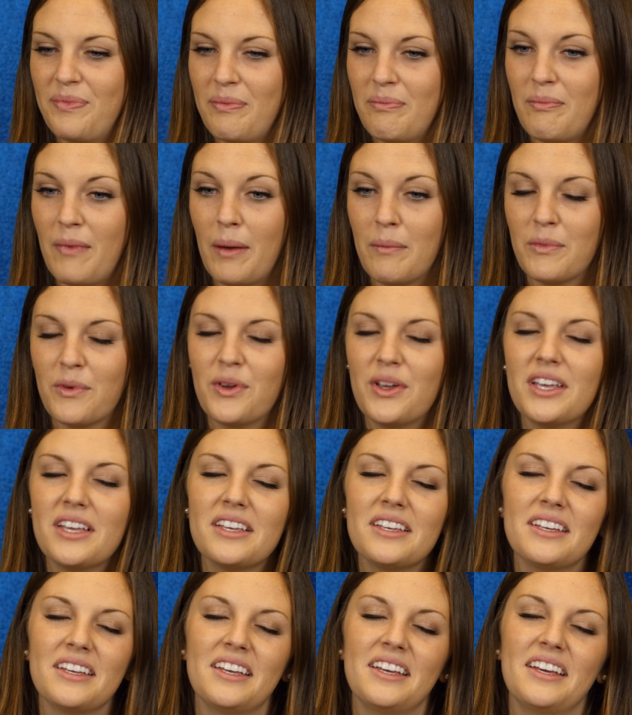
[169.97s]

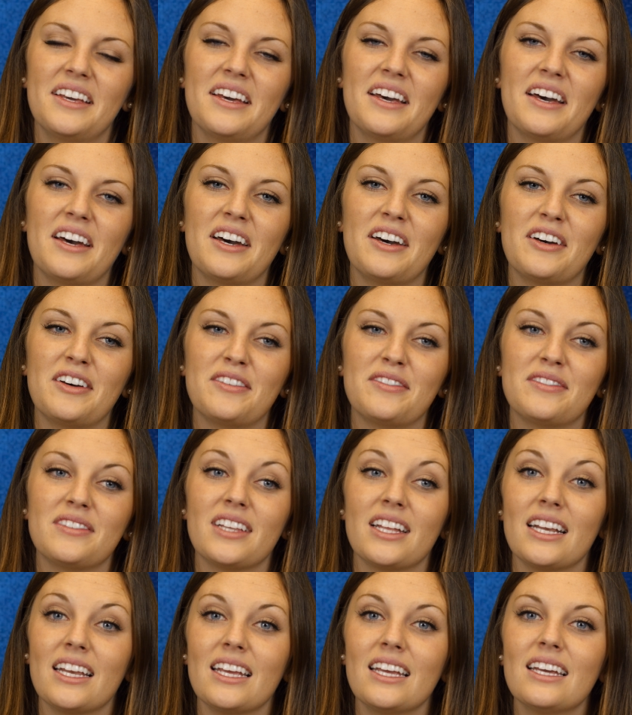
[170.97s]
memory of
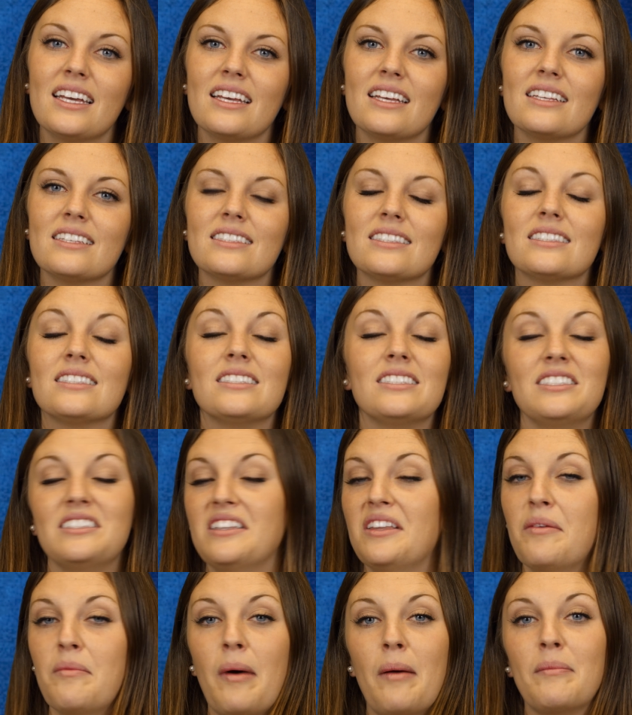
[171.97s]
Leiria is
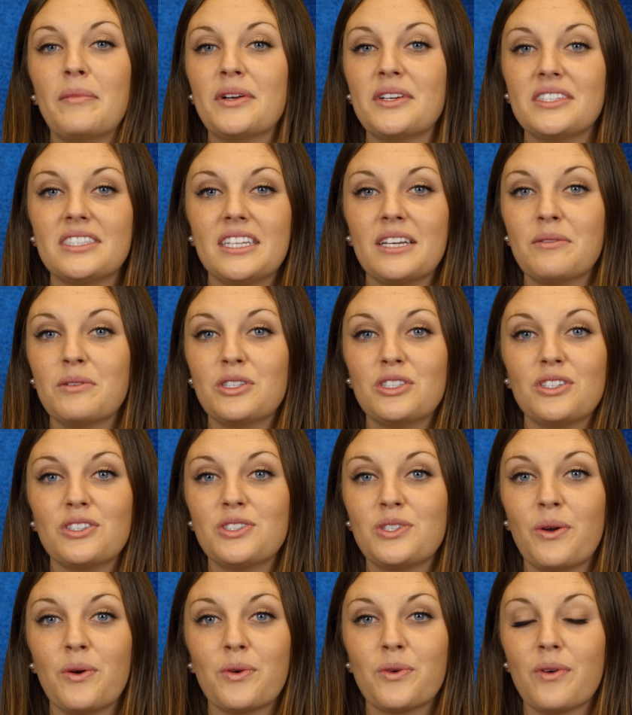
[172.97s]
the members. They were just
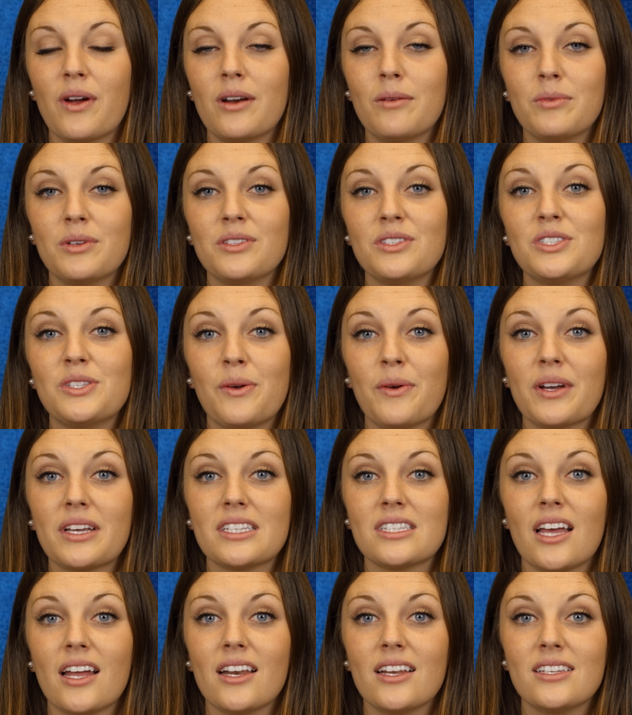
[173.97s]
so incredible and so
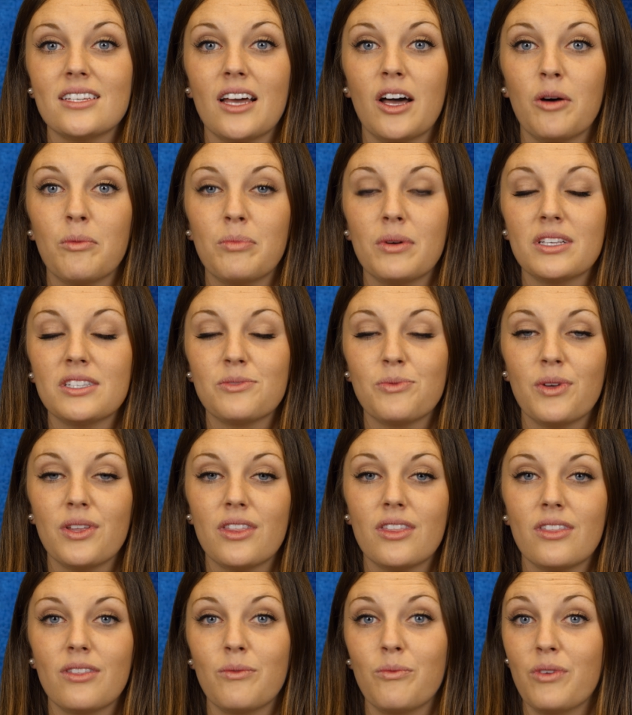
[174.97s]
excited to help us
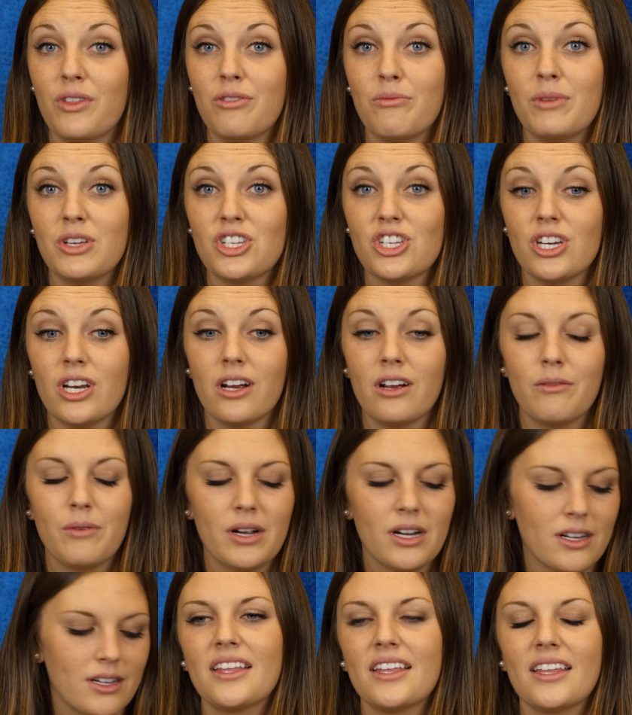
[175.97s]
with, with missionary
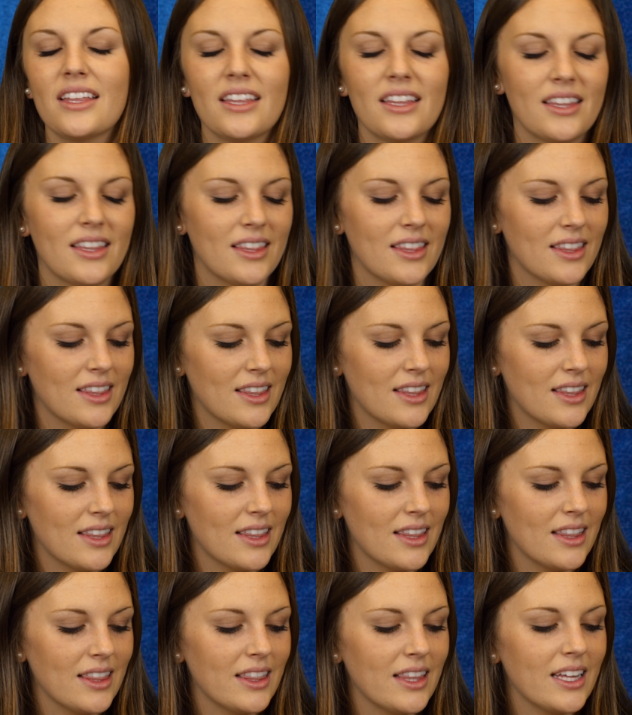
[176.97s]
work.
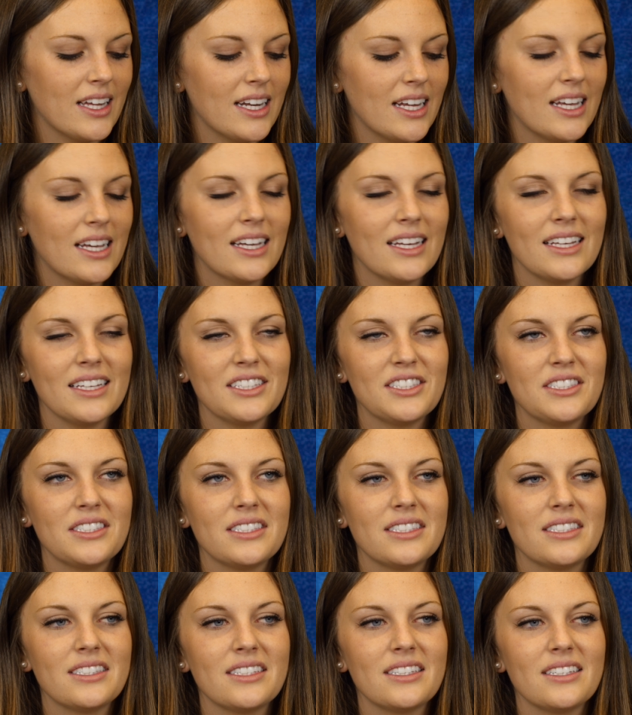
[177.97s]
Leiria
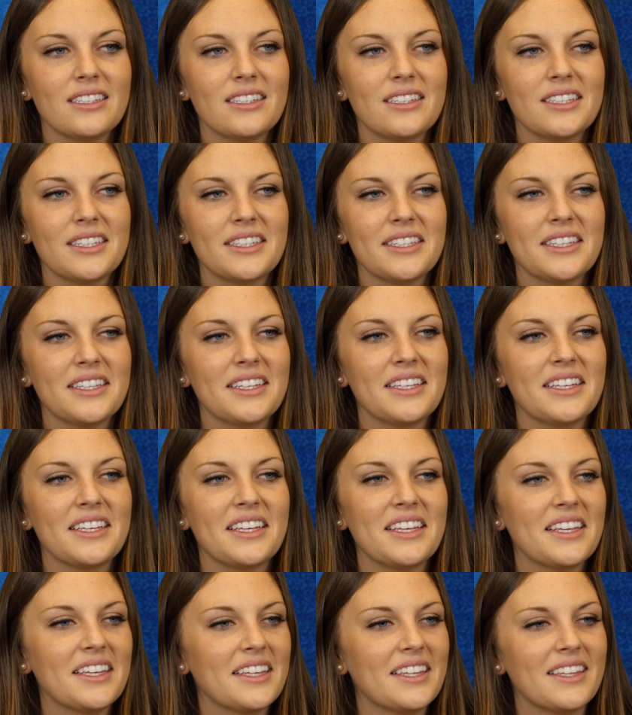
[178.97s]
is,
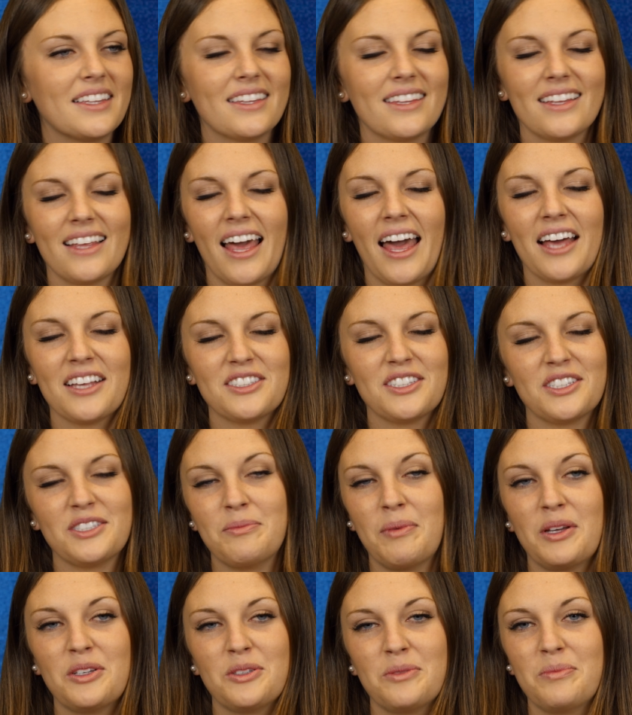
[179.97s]
has a
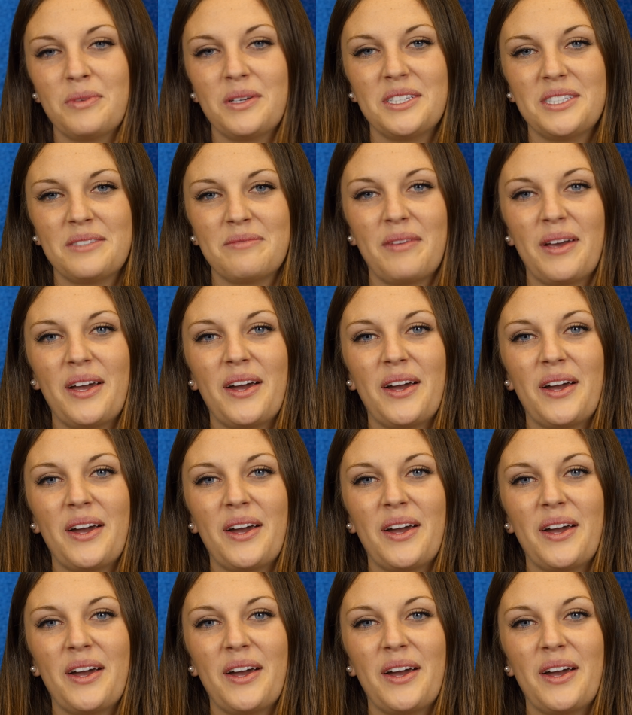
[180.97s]
special place in my